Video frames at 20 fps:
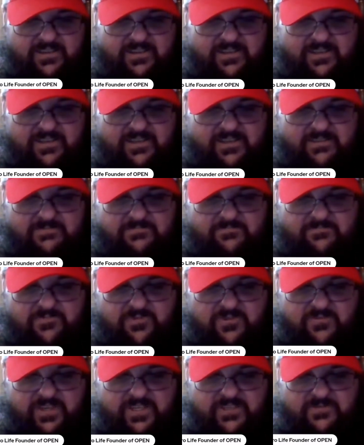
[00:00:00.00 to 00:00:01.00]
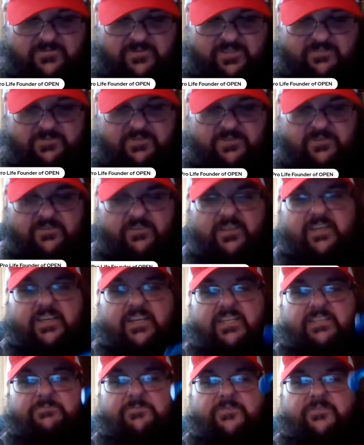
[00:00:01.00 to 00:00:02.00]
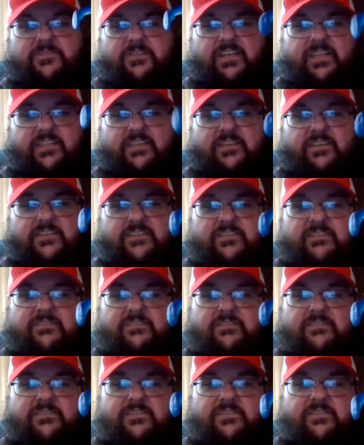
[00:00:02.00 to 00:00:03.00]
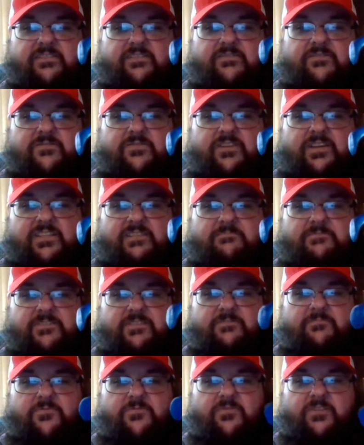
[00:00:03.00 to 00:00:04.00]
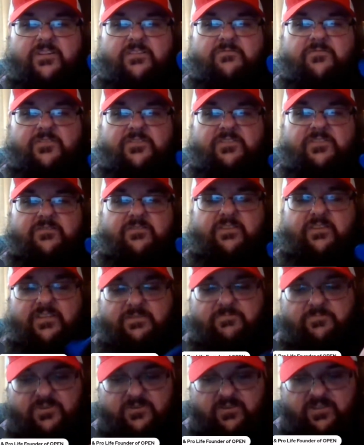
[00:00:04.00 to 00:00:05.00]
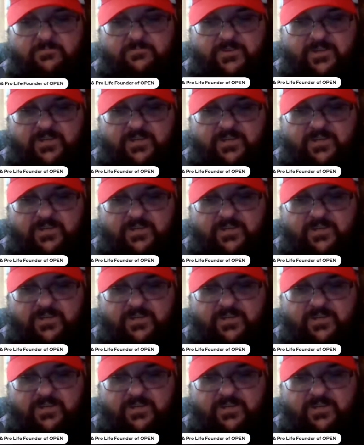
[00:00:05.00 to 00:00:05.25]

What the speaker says: previous one's supposed to look like. It's supposed to look like this, where it has almost a pearl coloration to it, and then it's blue on the back.